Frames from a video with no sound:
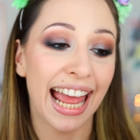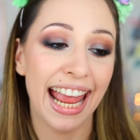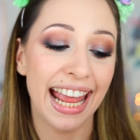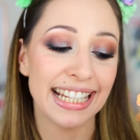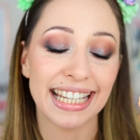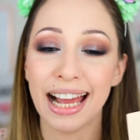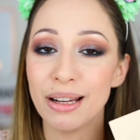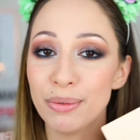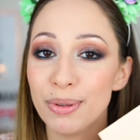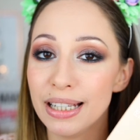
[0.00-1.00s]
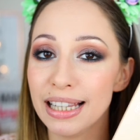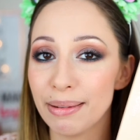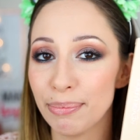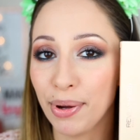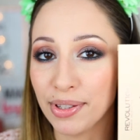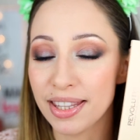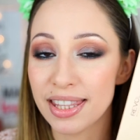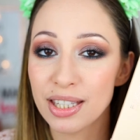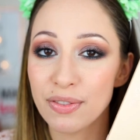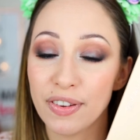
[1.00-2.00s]
and I will post
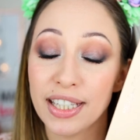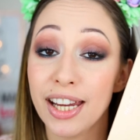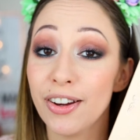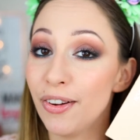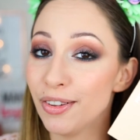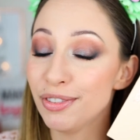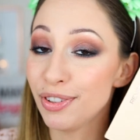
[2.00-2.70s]
this video on